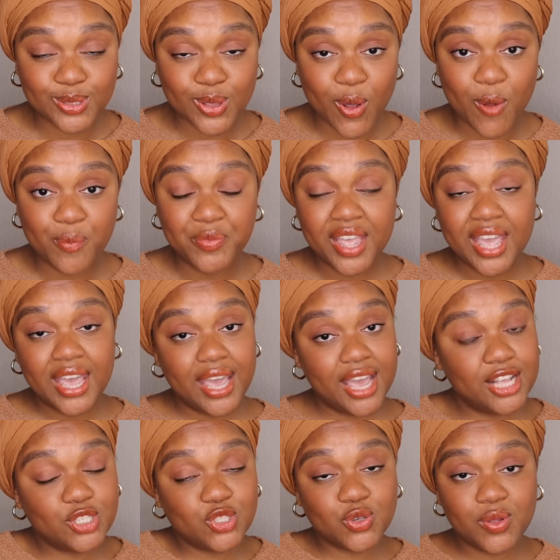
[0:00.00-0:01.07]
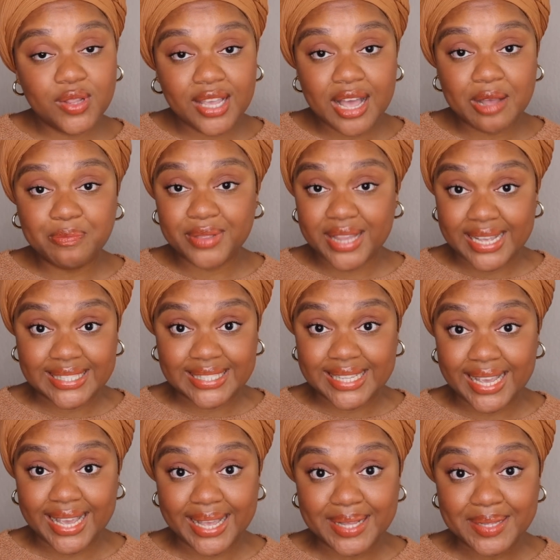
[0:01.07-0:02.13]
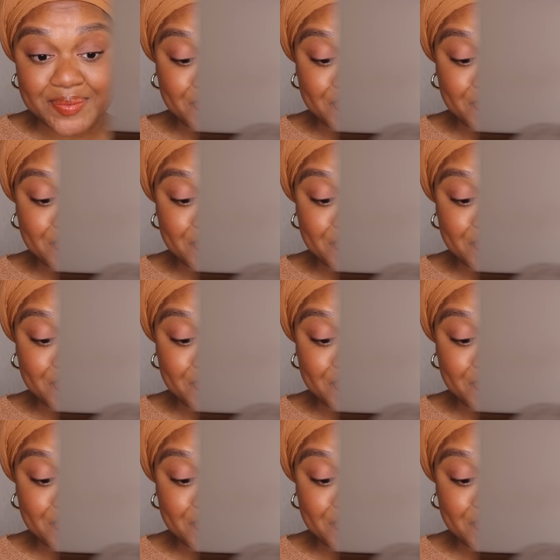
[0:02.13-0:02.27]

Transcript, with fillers: So it's truly a blessing.